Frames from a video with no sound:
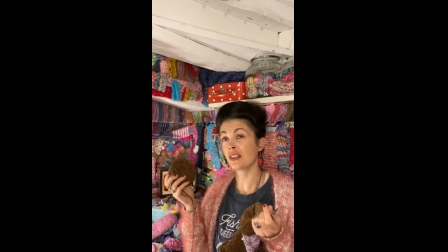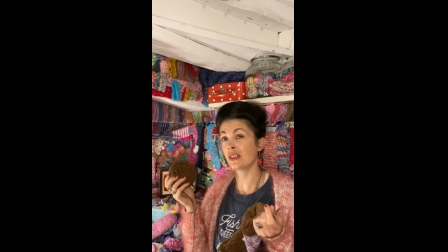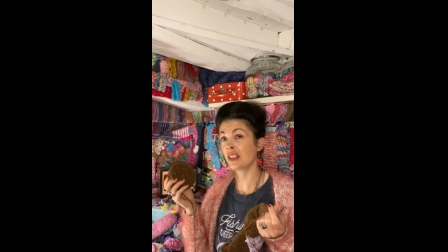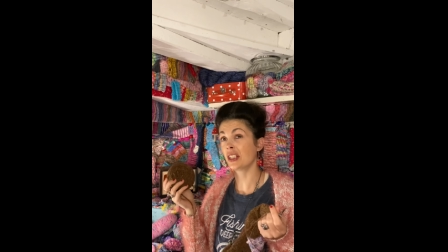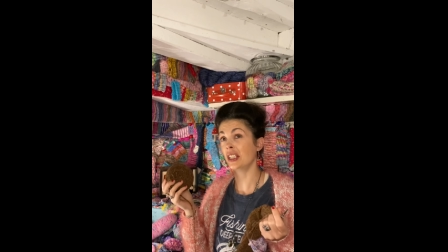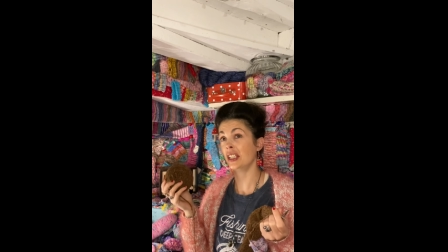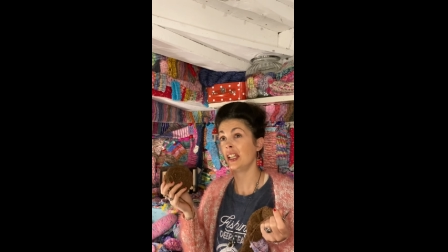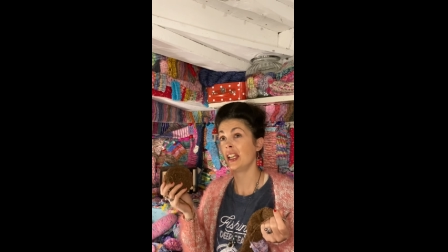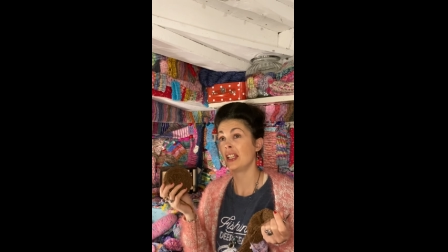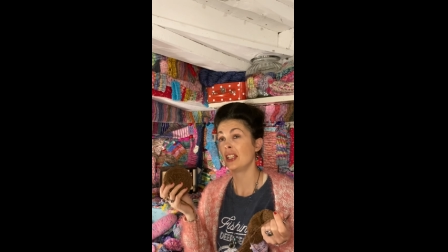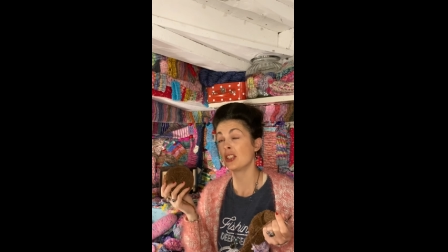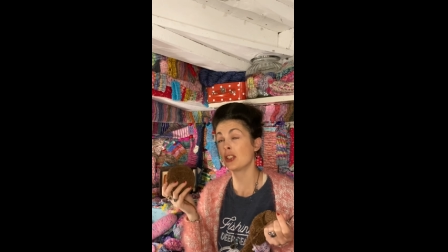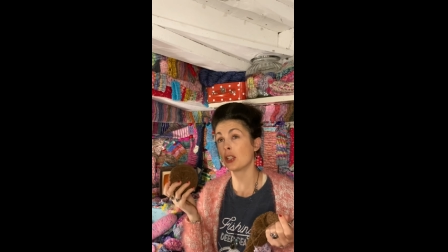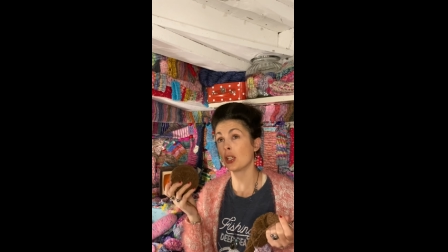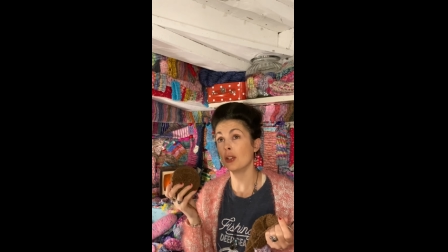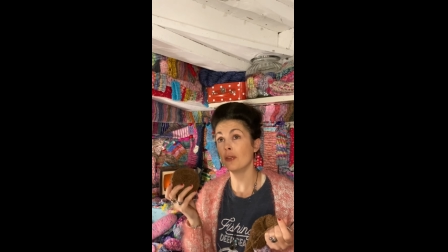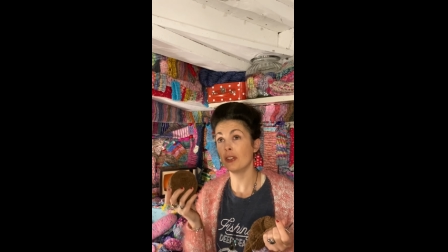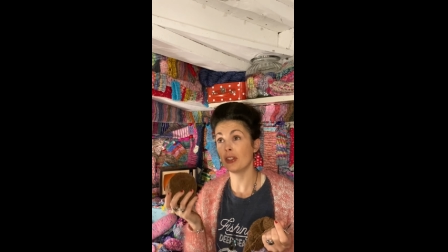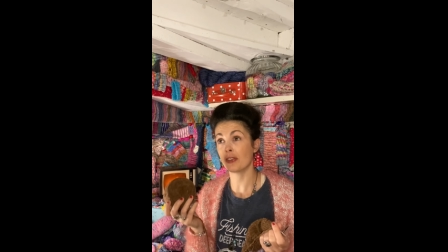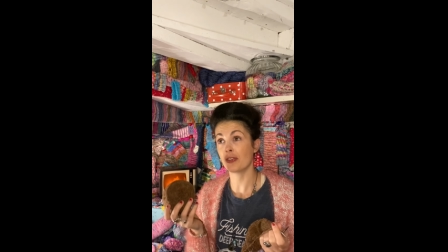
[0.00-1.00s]
glazed
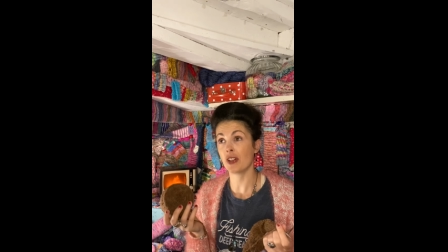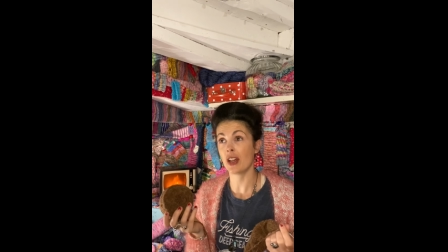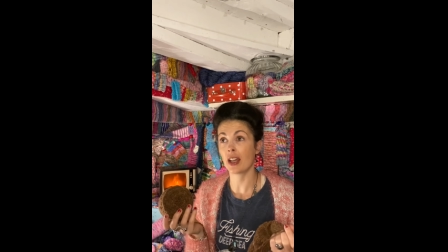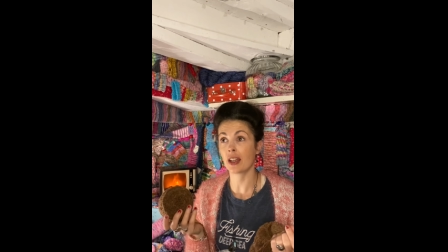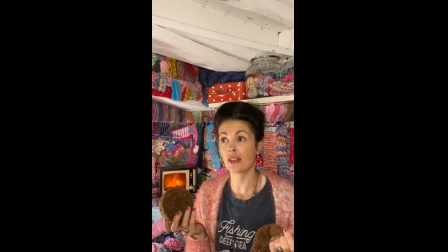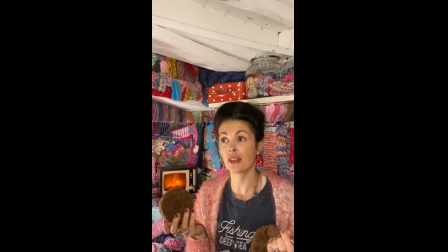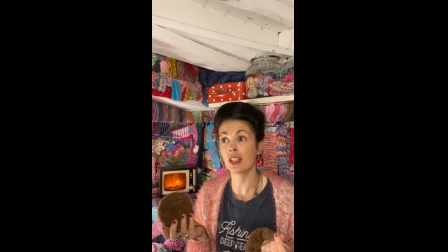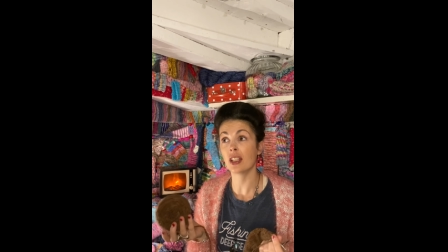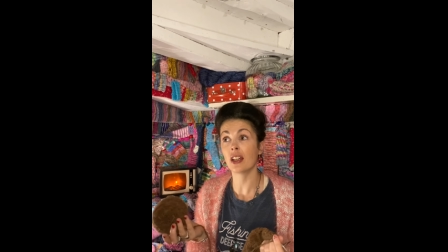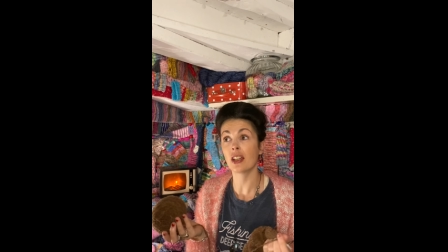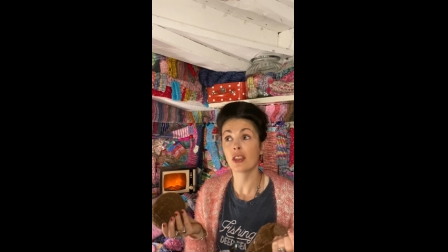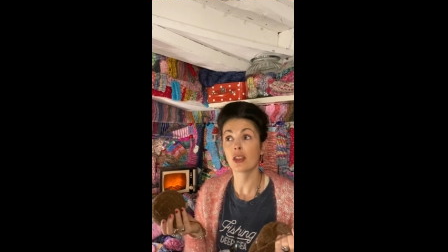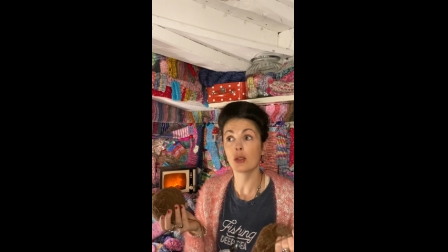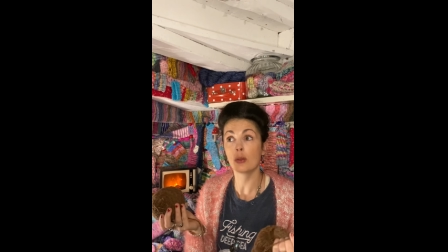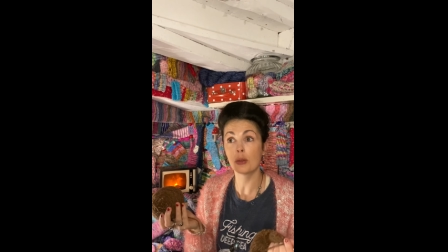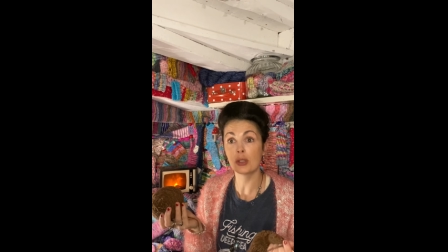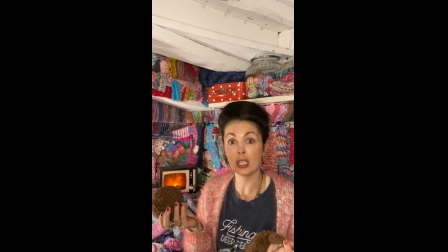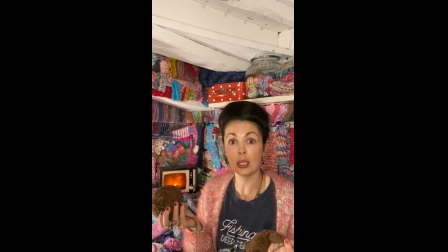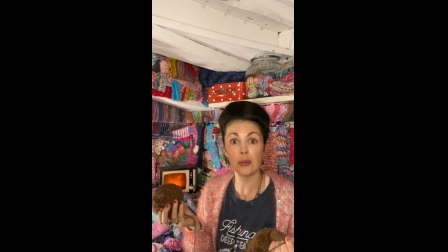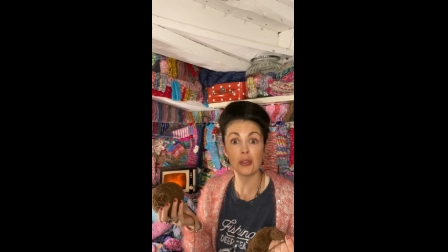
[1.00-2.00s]
over the fact that I
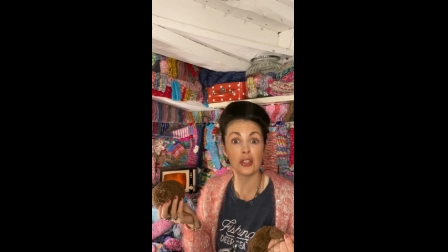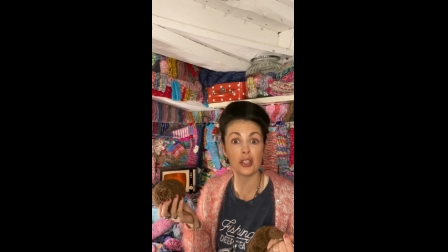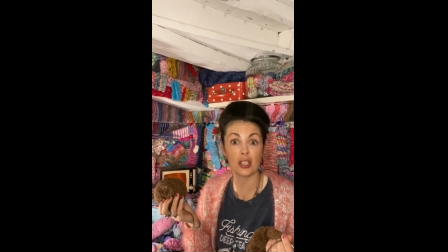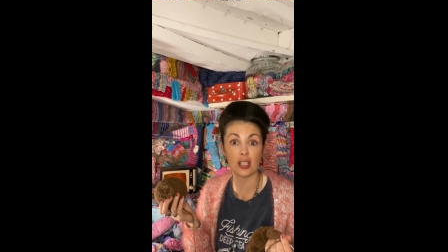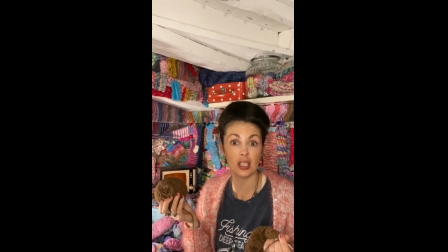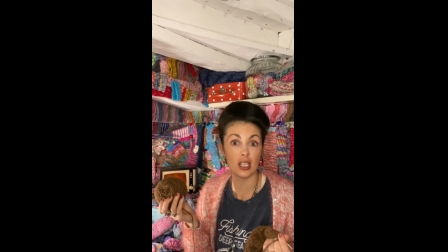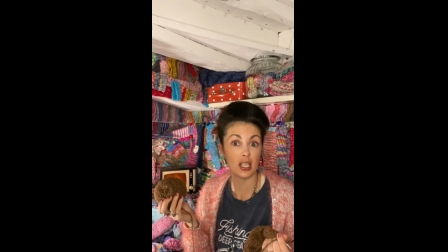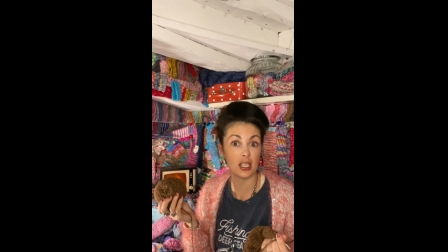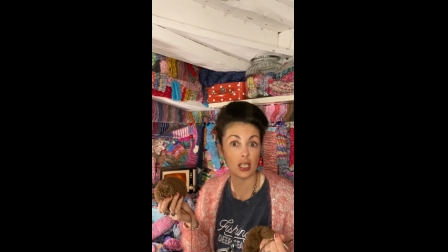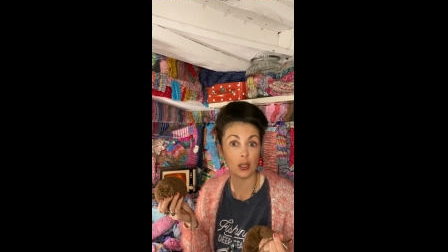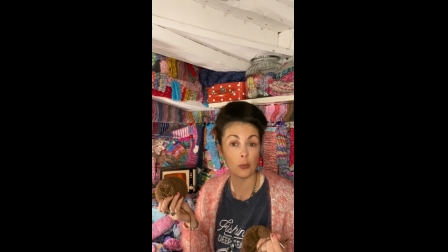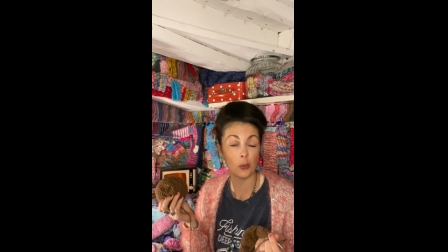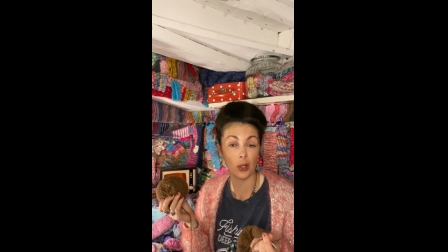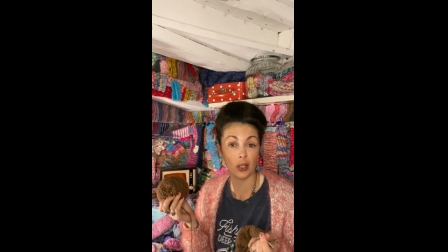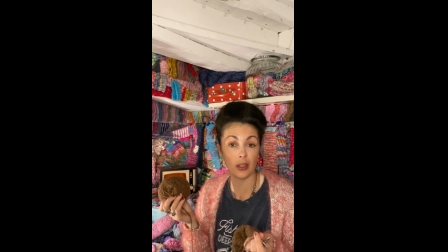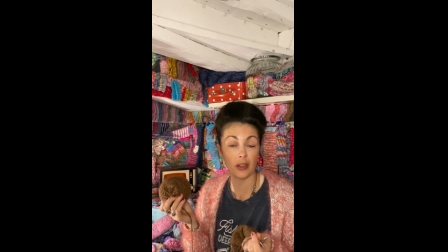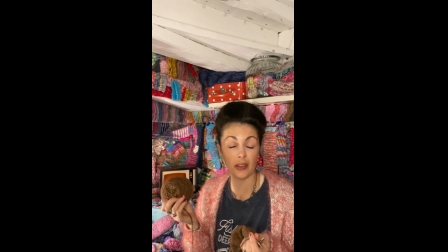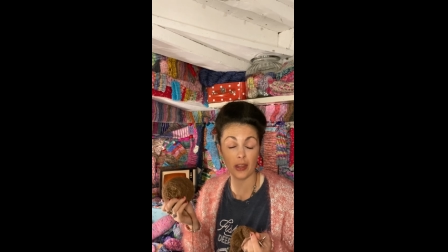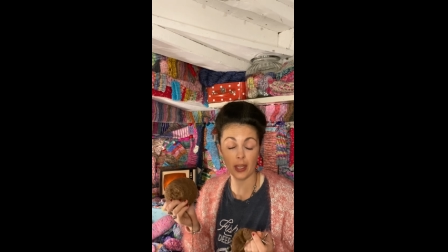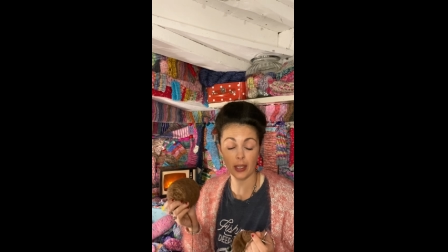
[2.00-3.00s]
thought I was just knitting
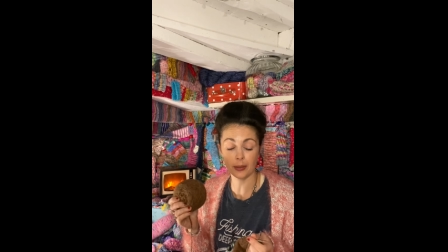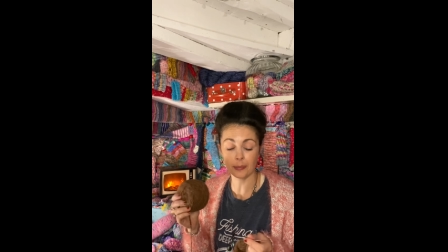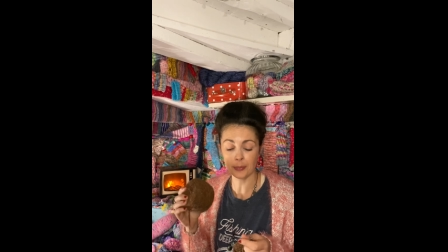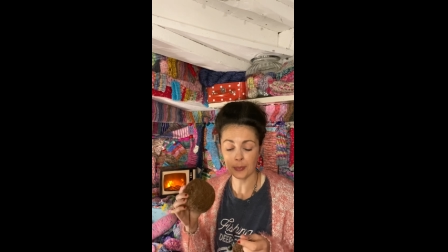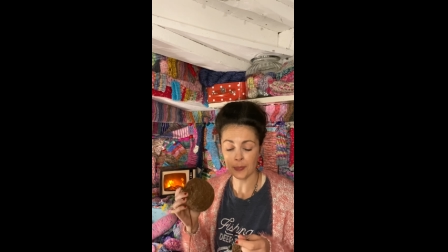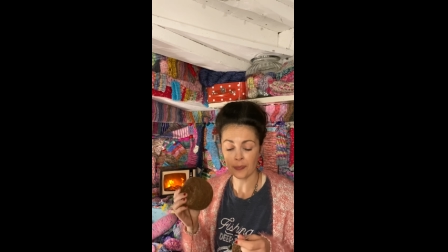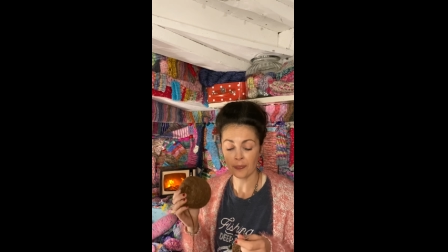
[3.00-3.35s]
one thing.